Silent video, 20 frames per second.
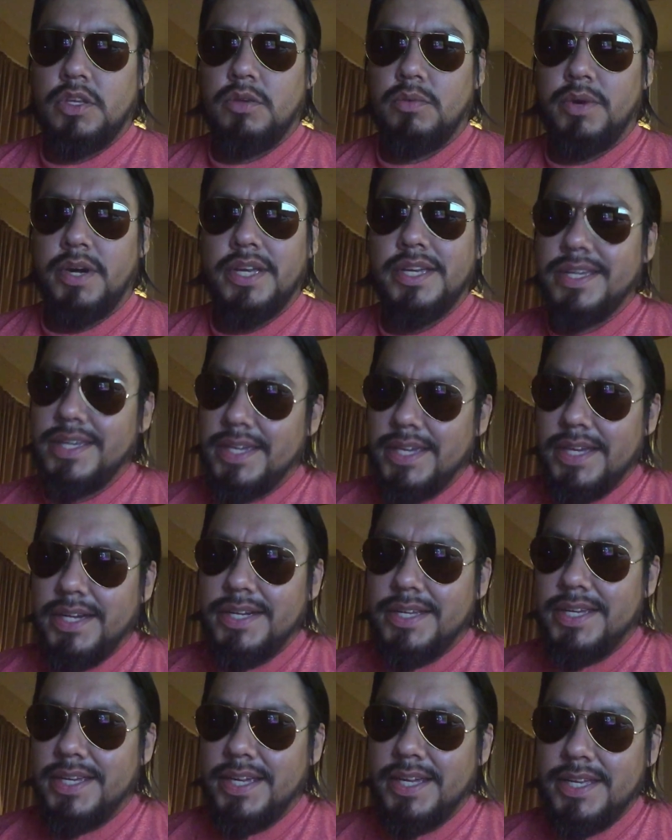Right?
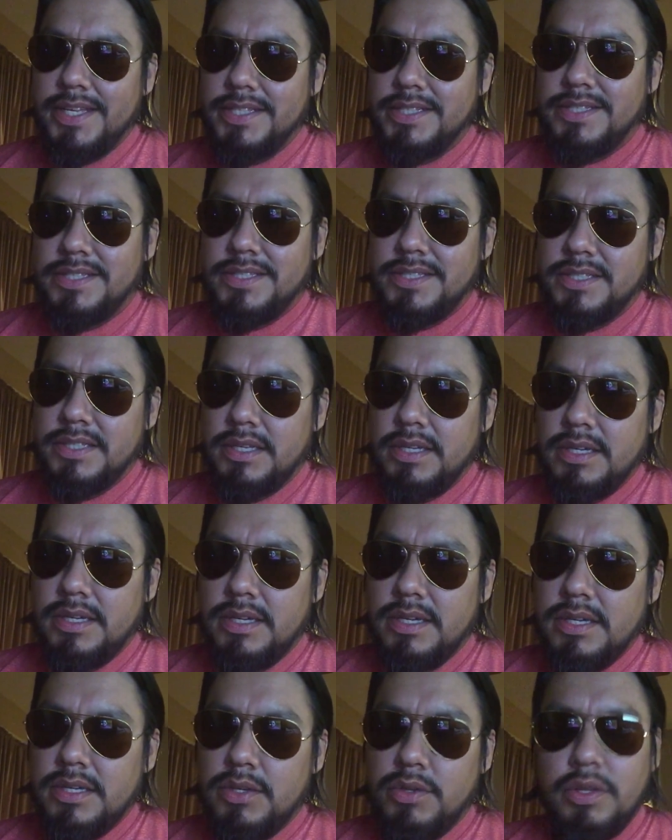Kids.
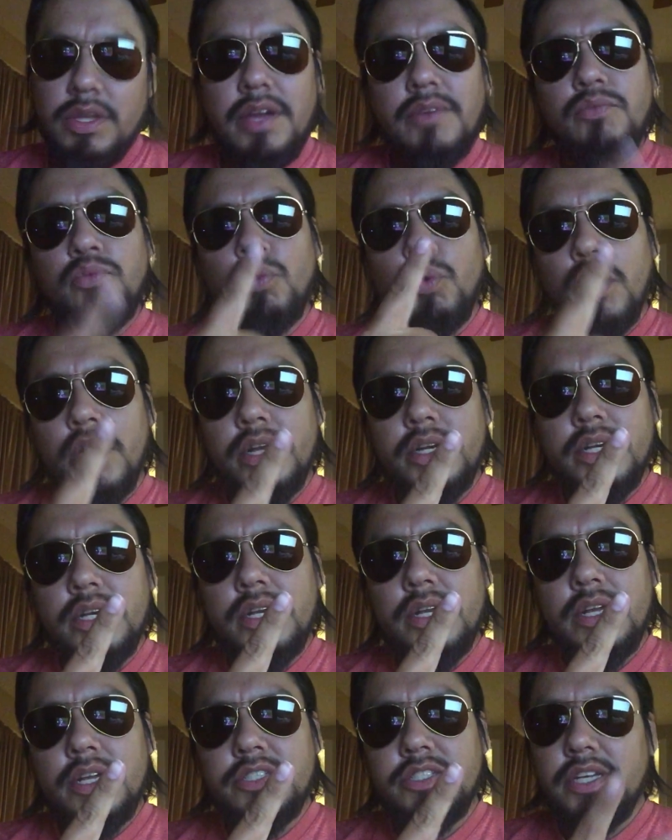You have
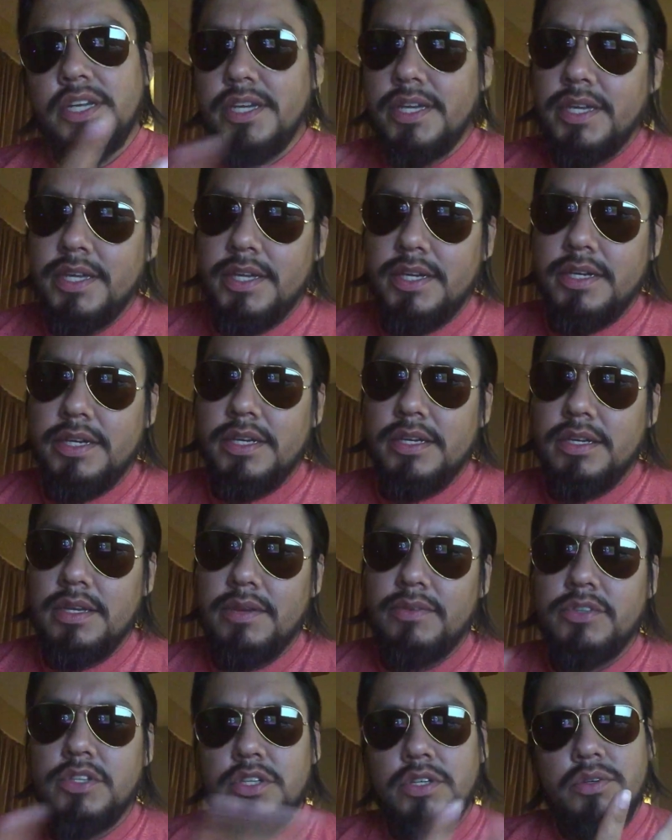one, it's a kid. You
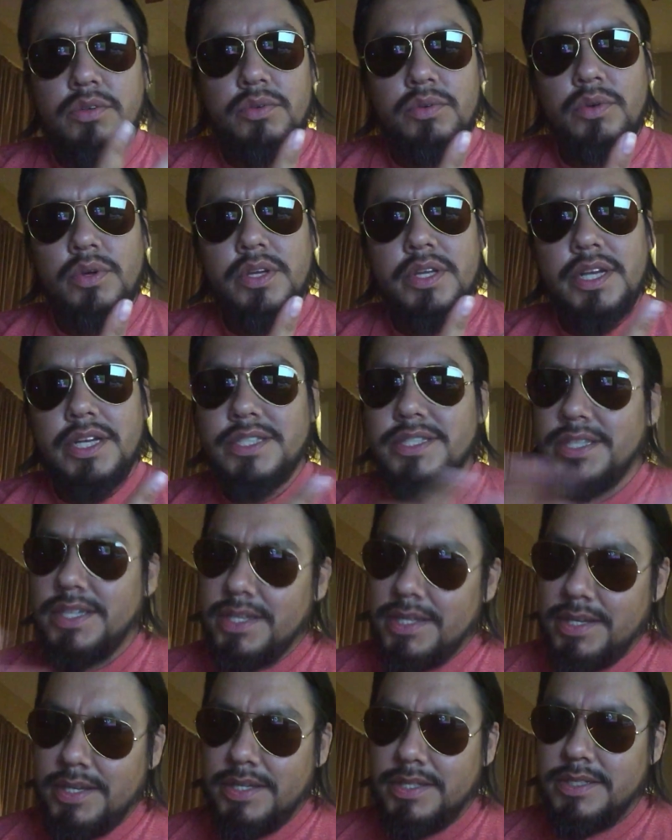have two, that's
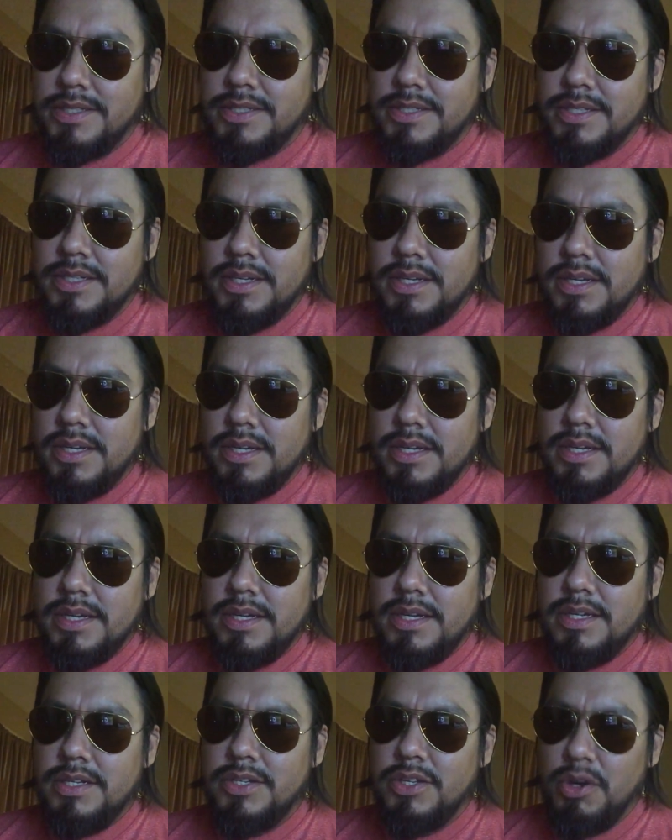kids.
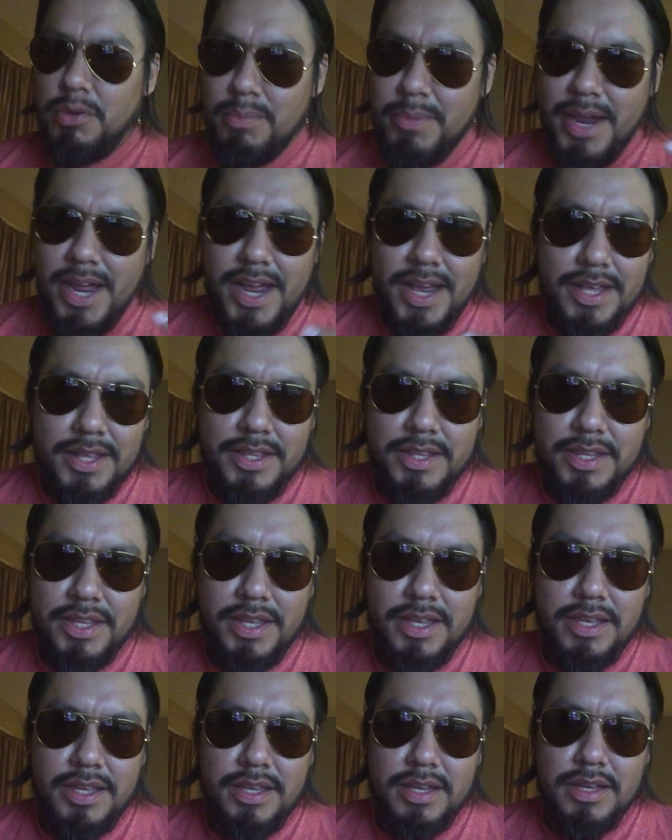Do your math.
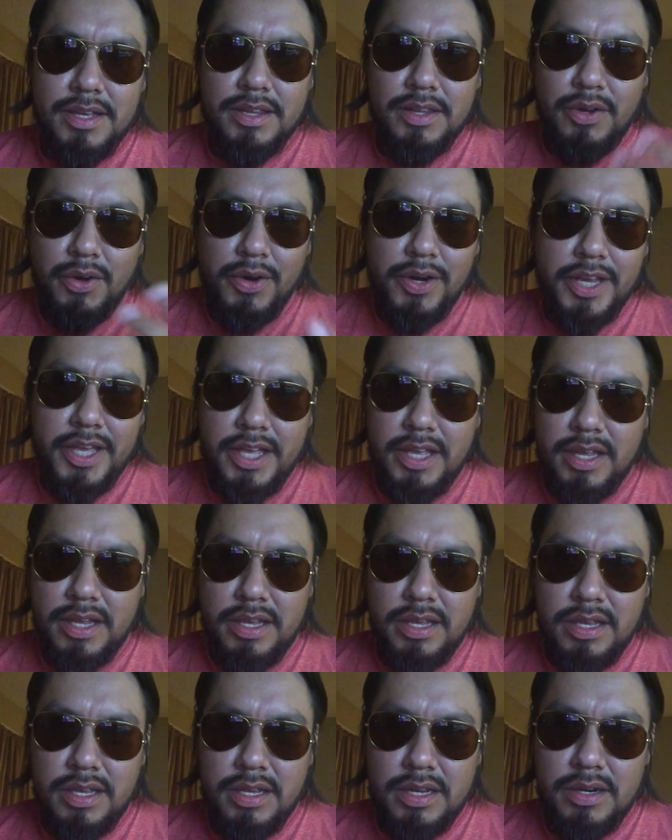Learn it.
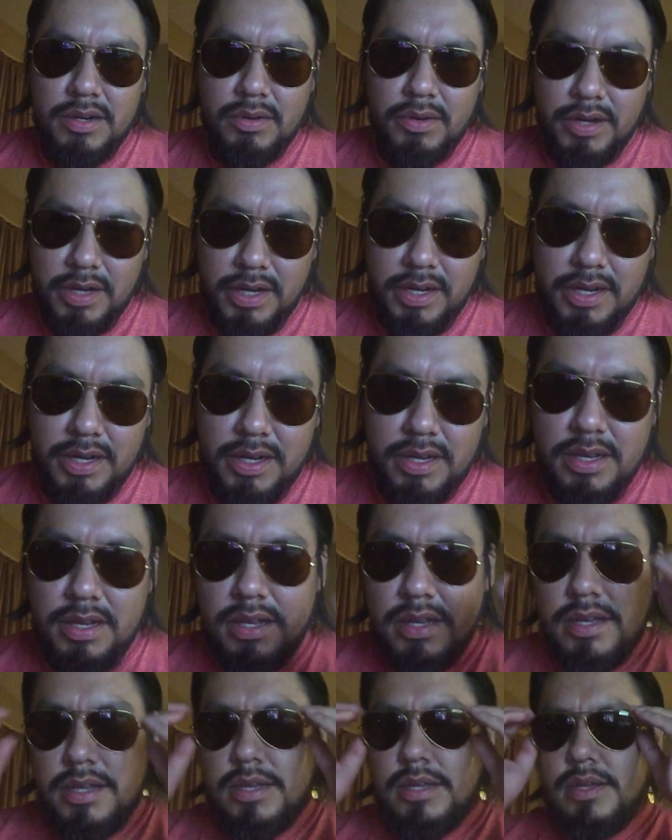Right?
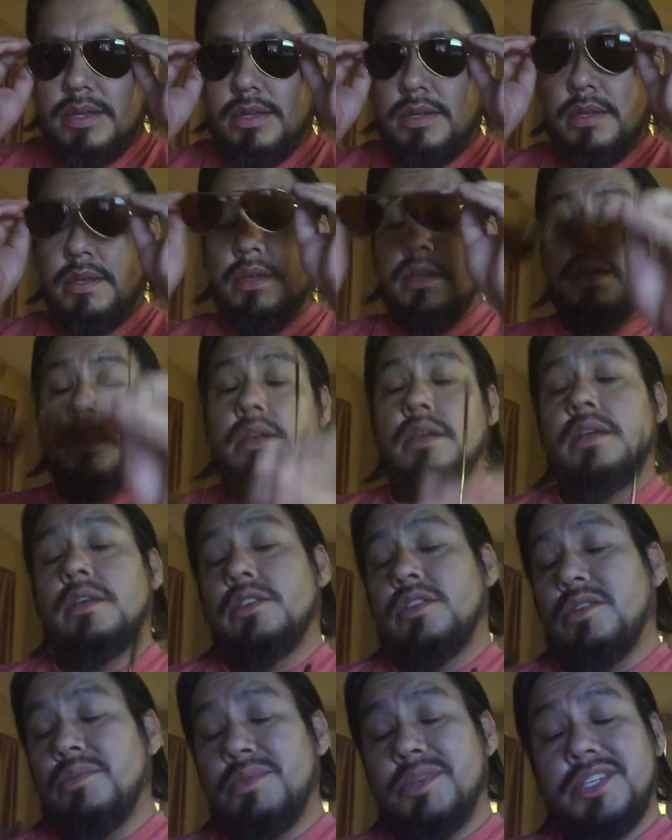
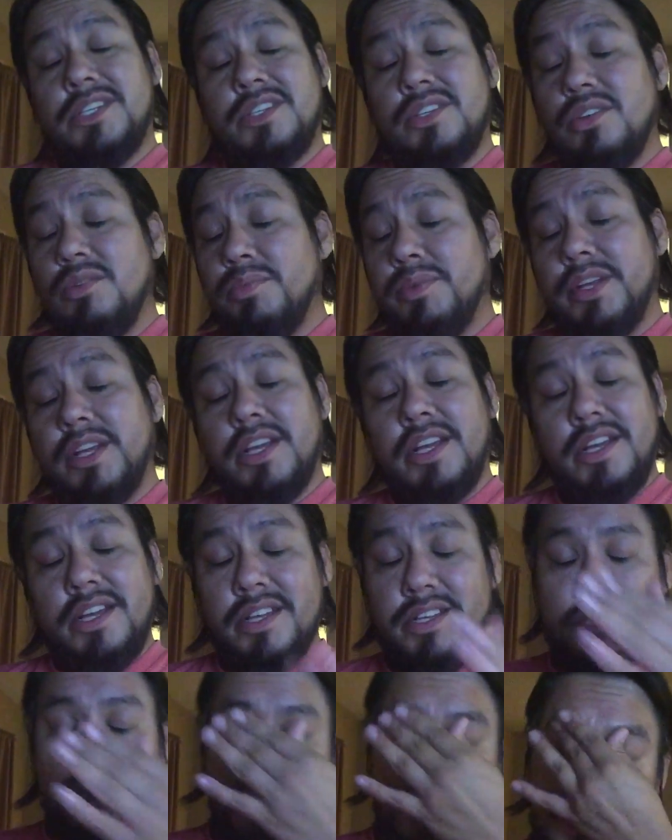Don't be stupid,
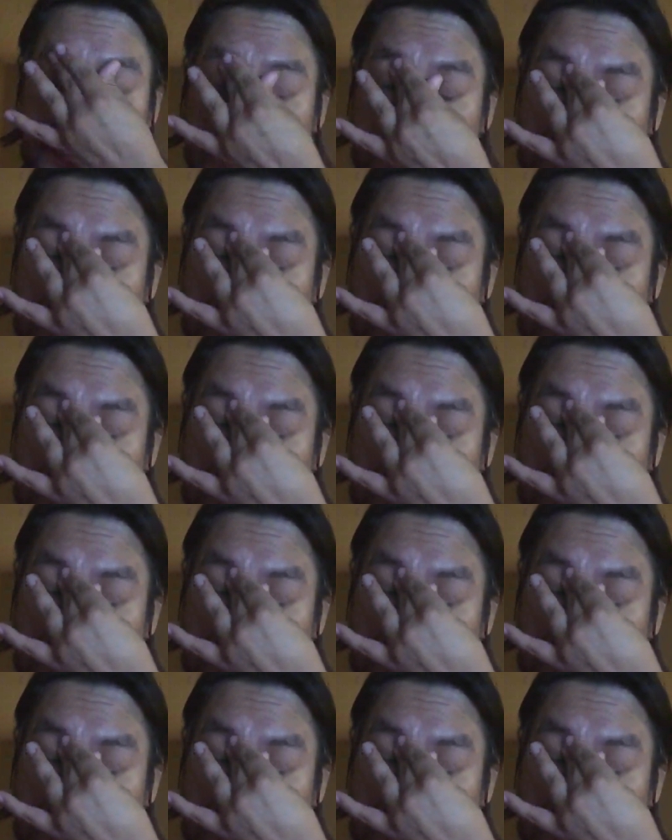guys.